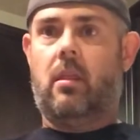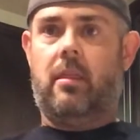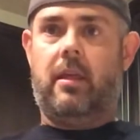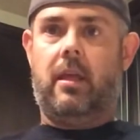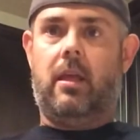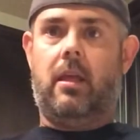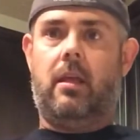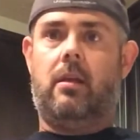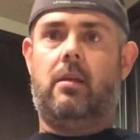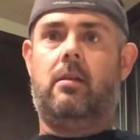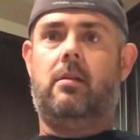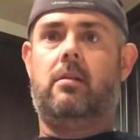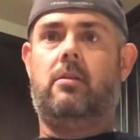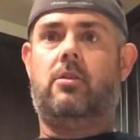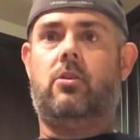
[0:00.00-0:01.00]
the
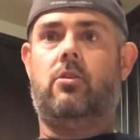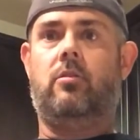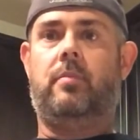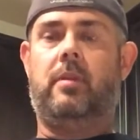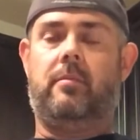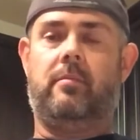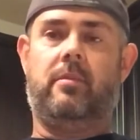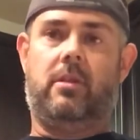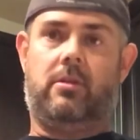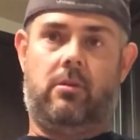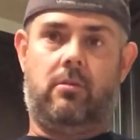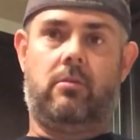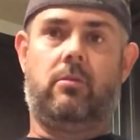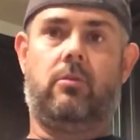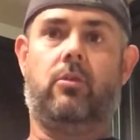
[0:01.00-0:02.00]
the turtle
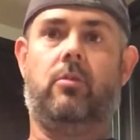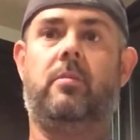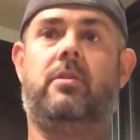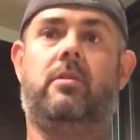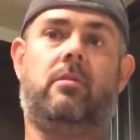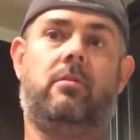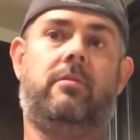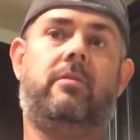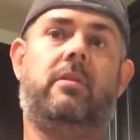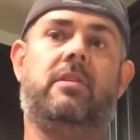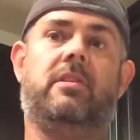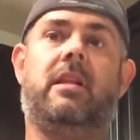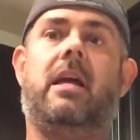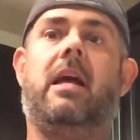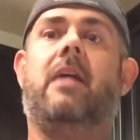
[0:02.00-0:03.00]
group, the turtle
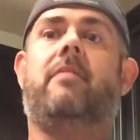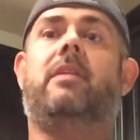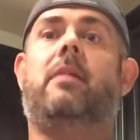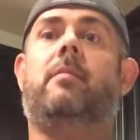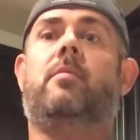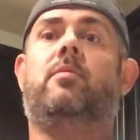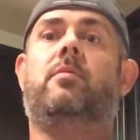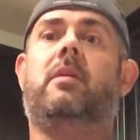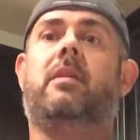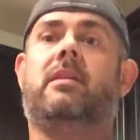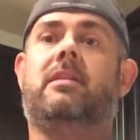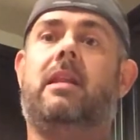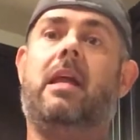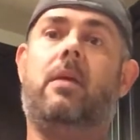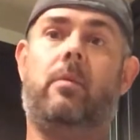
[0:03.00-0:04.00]
friends that I have came up to me and they
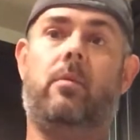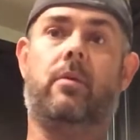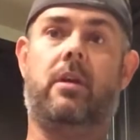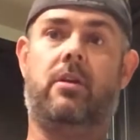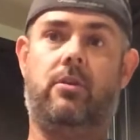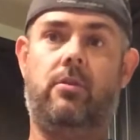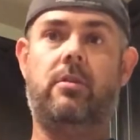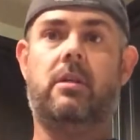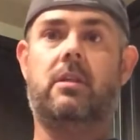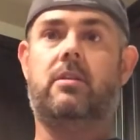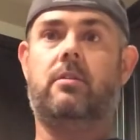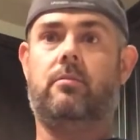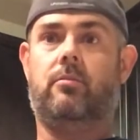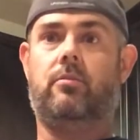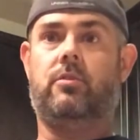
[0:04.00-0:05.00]
said, "Hey, we want to do
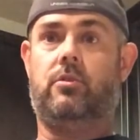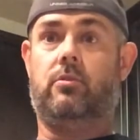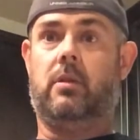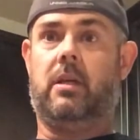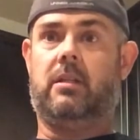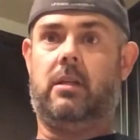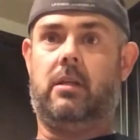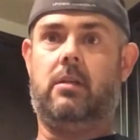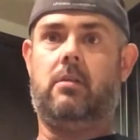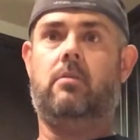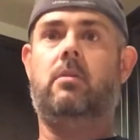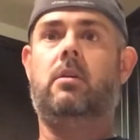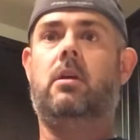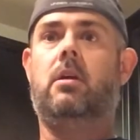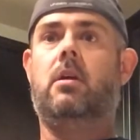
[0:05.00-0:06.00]
this. Would you like to go?"
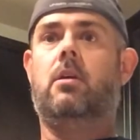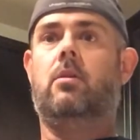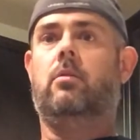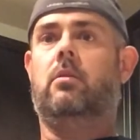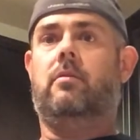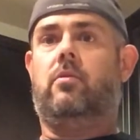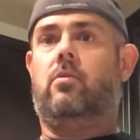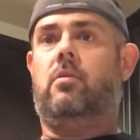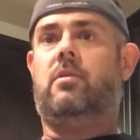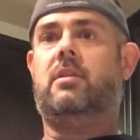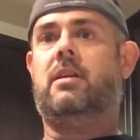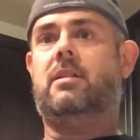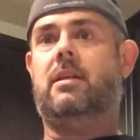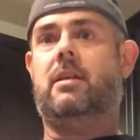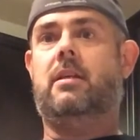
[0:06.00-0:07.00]
Well, of course,
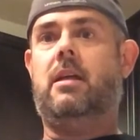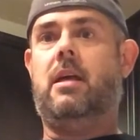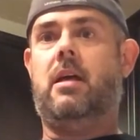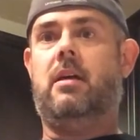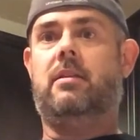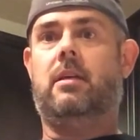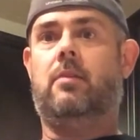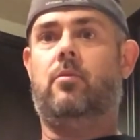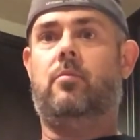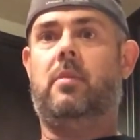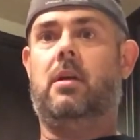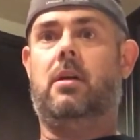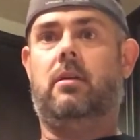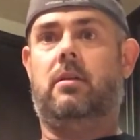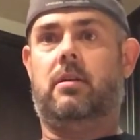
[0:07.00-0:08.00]
I said yes. I would
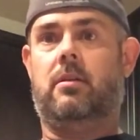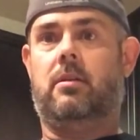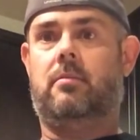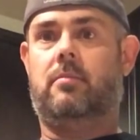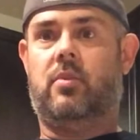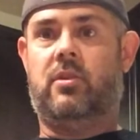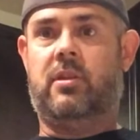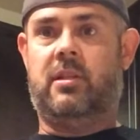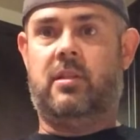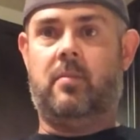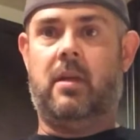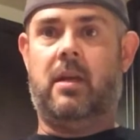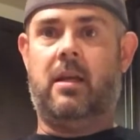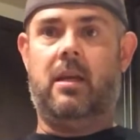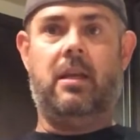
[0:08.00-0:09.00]
be honored to
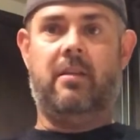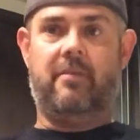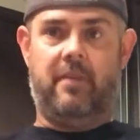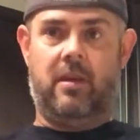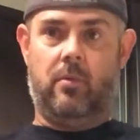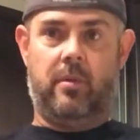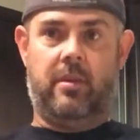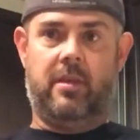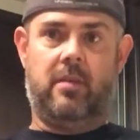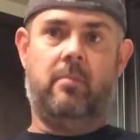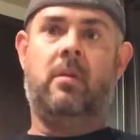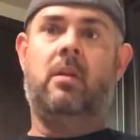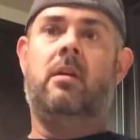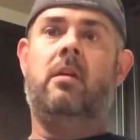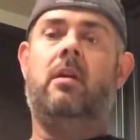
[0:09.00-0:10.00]
participate in any event with
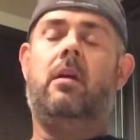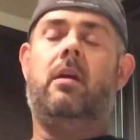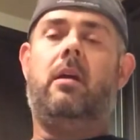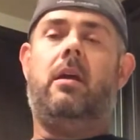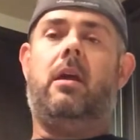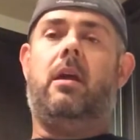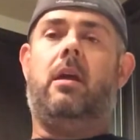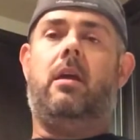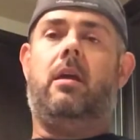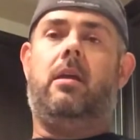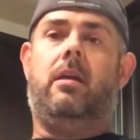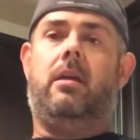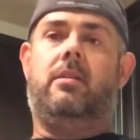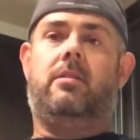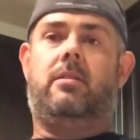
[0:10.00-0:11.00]
them.
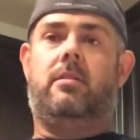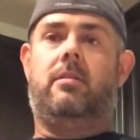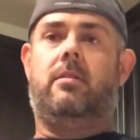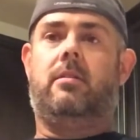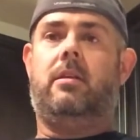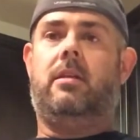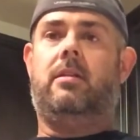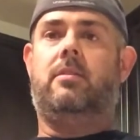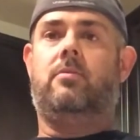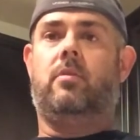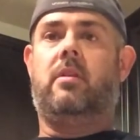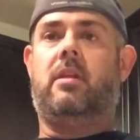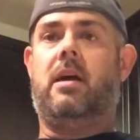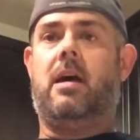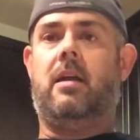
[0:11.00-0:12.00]
It's
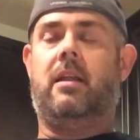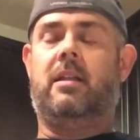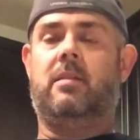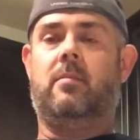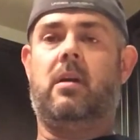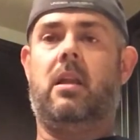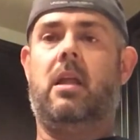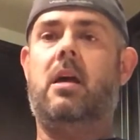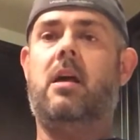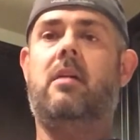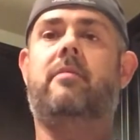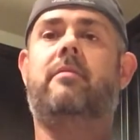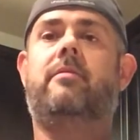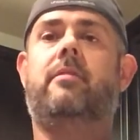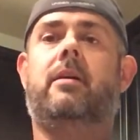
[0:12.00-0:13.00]
one of the highlights of my
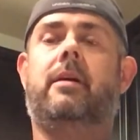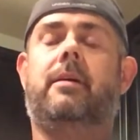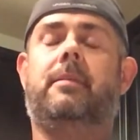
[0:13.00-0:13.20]
life.